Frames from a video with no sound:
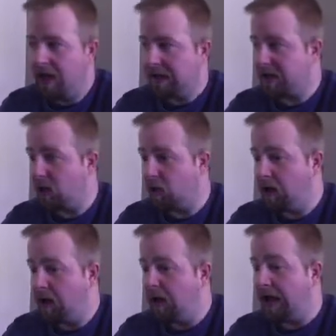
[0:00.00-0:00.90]
So,
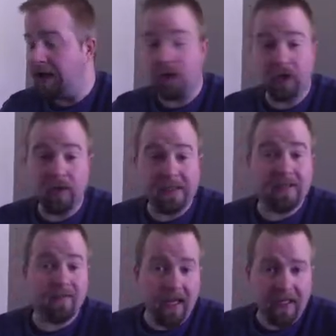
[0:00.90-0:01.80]
and you could do this
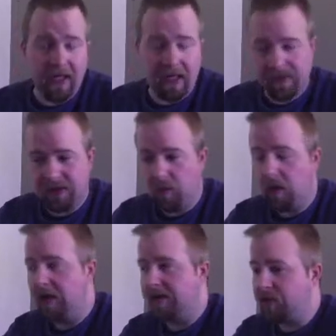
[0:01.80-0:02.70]
as many times as you want.